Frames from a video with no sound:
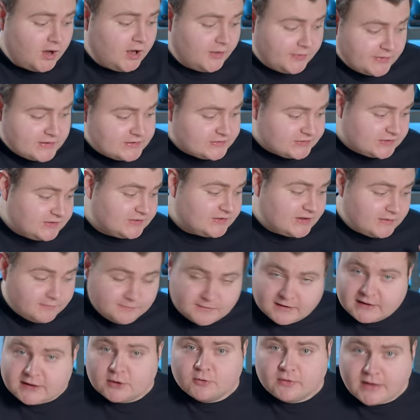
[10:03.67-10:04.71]
all, this is a
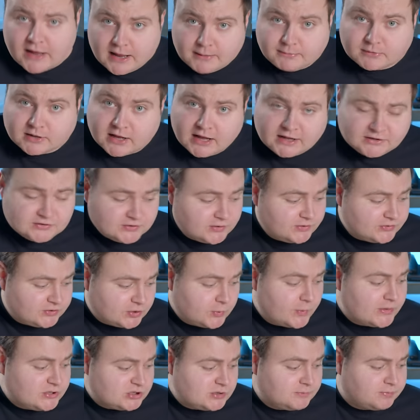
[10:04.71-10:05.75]
video game console,
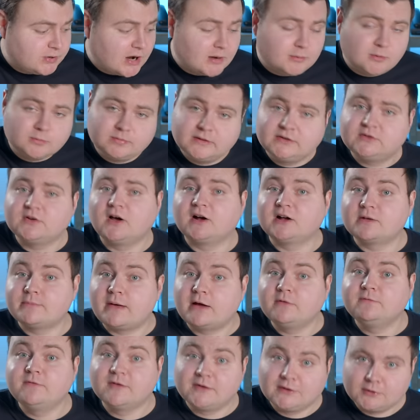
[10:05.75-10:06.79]
so we should probably talk
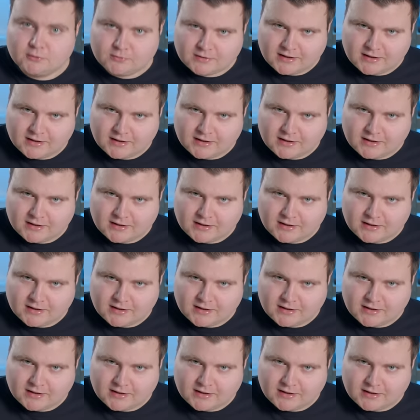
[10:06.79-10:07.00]
about video